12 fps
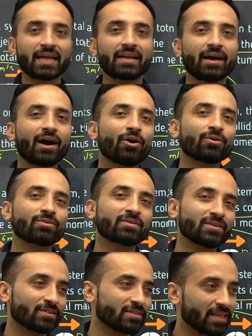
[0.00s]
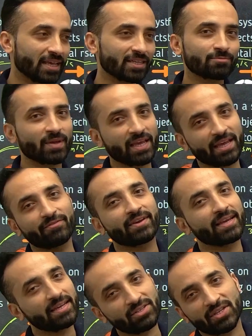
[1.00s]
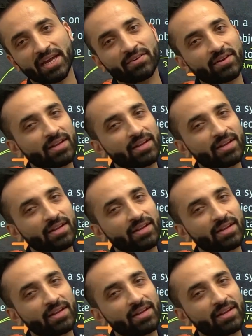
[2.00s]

how things behave in general